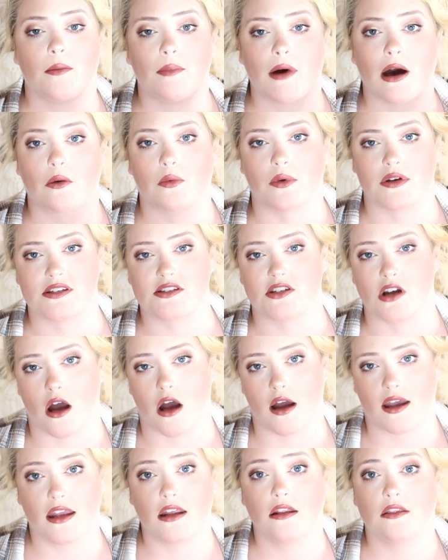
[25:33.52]
about
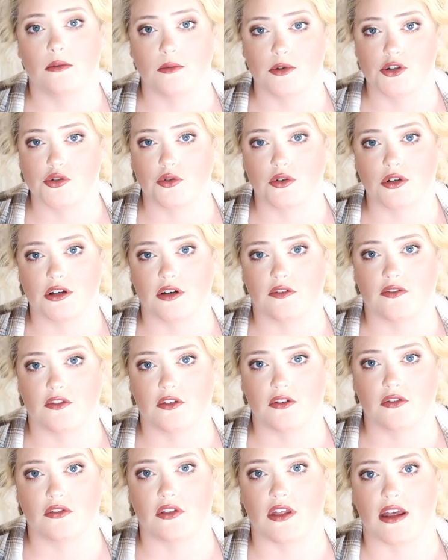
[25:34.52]
restocking the majority of
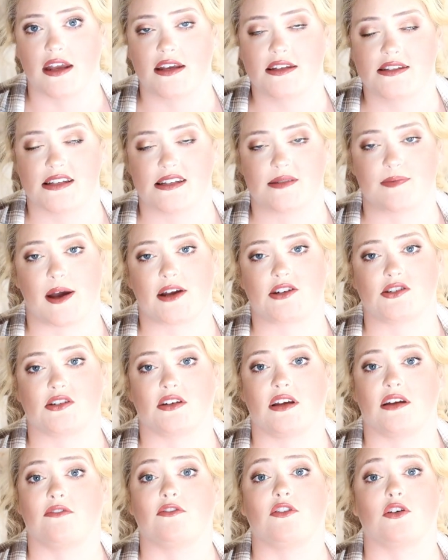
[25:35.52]
their things,
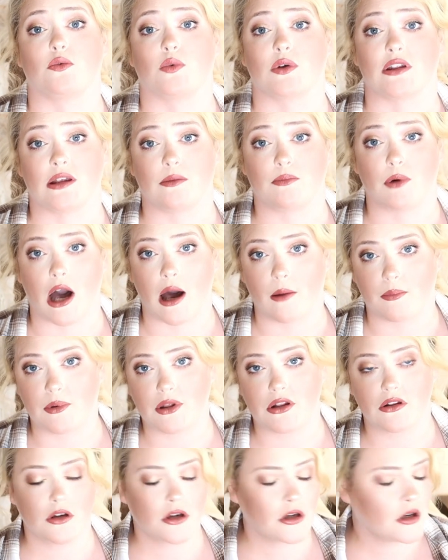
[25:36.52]
especially if they're really
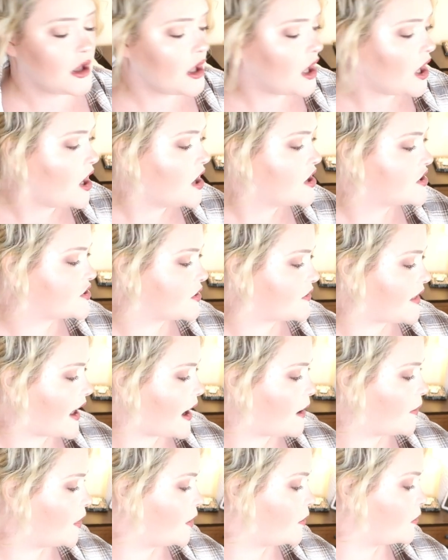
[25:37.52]
popular. So
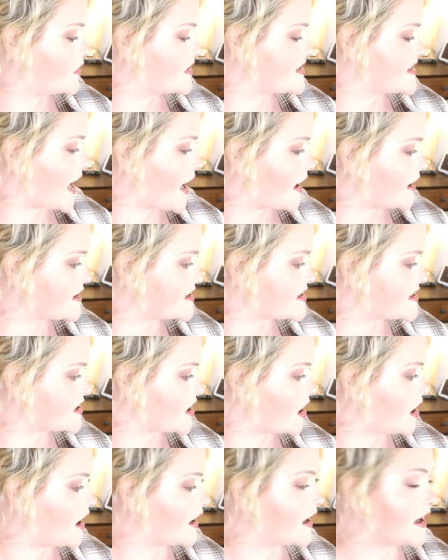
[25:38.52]
that one was out of
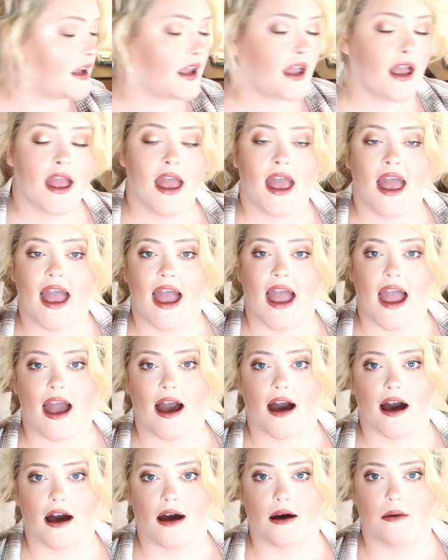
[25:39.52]
stock
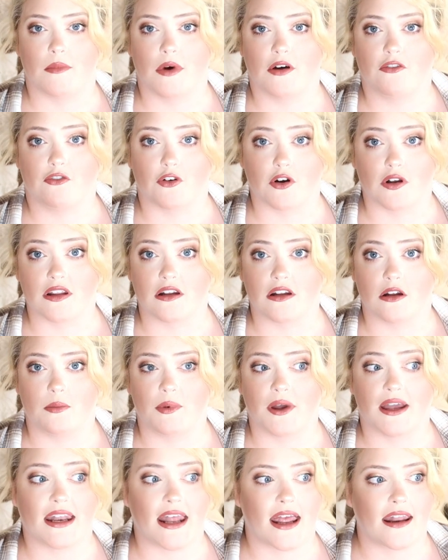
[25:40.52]
for a little
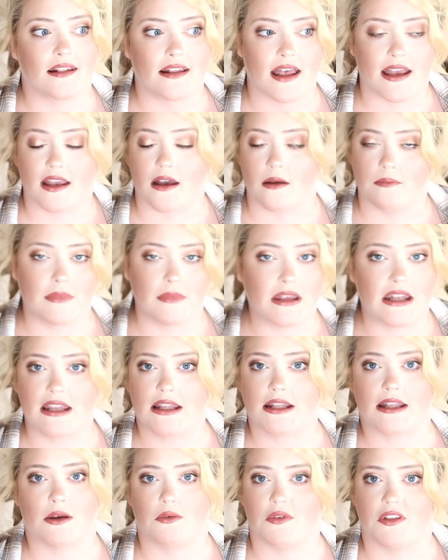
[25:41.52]
bit, and like
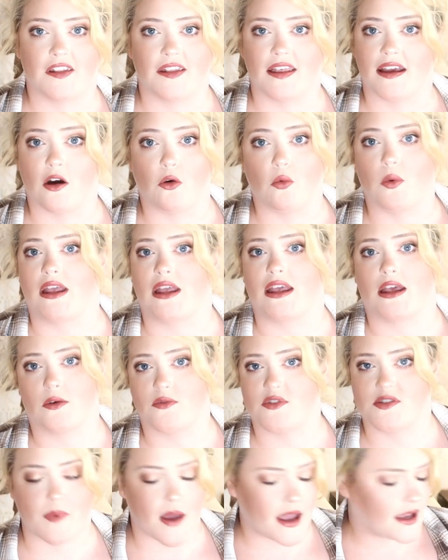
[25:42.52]
immediately within like a week it
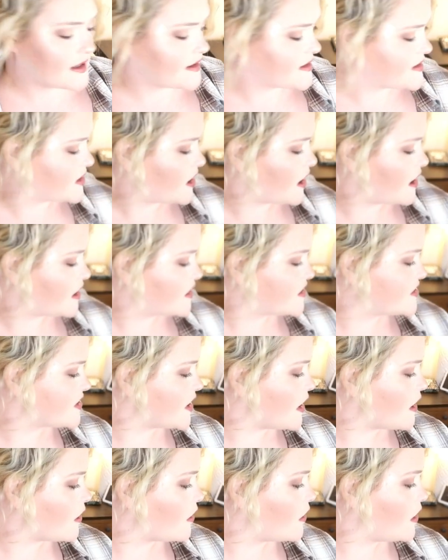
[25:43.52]
was back in stock.
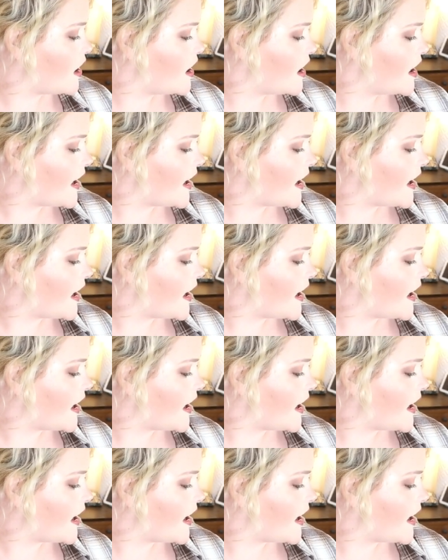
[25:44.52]
So